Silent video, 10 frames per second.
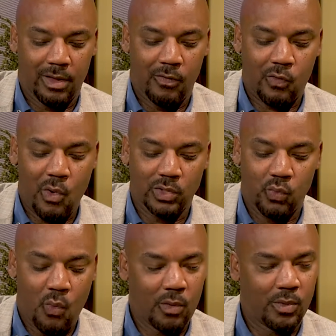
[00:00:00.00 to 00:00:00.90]
of course,
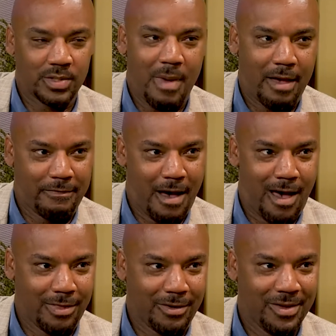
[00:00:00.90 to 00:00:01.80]
one was my
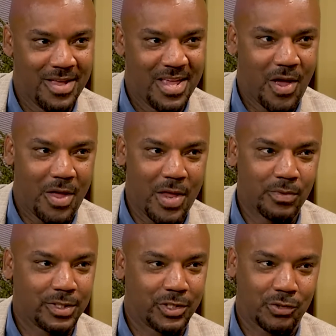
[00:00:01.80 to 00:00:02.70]
father. Now, he was
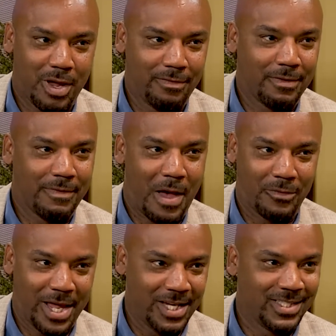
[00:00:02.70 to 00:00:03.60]
the strength, the
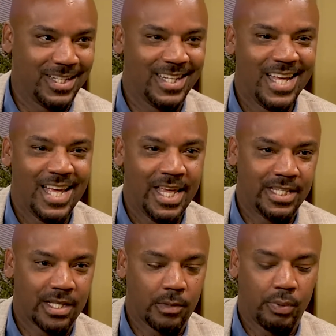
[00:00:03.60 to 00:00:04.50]
foundation. He
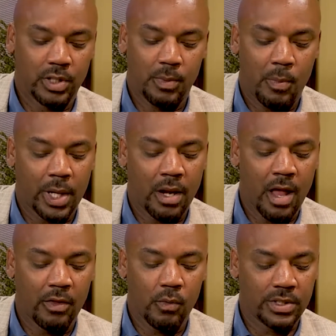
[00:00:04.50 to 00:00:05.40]
set the principle. But
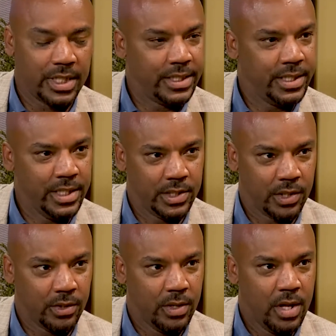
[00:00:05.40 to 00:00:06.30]
another was a
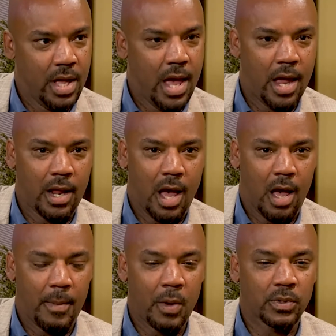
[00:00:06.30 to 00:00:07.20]
teacher. And
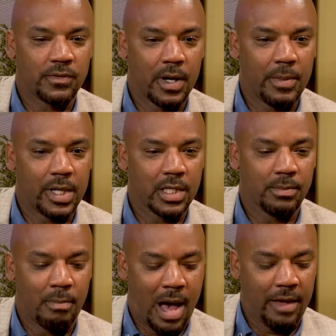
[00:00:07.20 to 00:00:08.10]
it was funny because
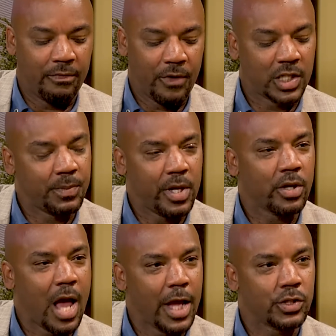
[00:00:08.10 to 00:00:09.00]
my freshman year in
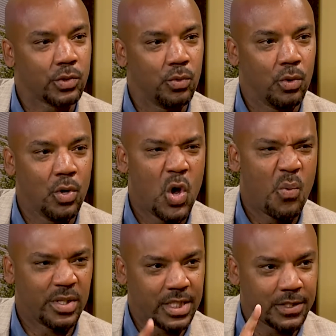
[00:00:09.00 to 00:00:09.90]
high school
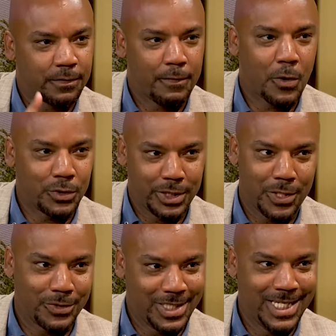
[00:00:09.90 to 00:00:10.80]
was his first year
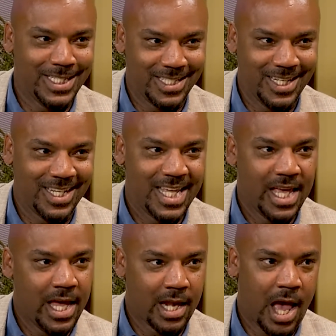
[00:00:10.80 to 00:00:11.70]
teaching
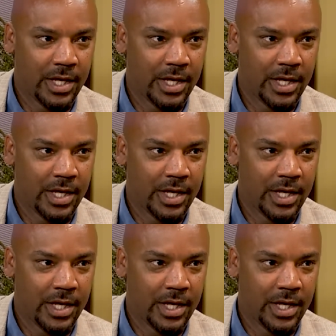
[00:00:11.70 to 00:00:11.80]
in high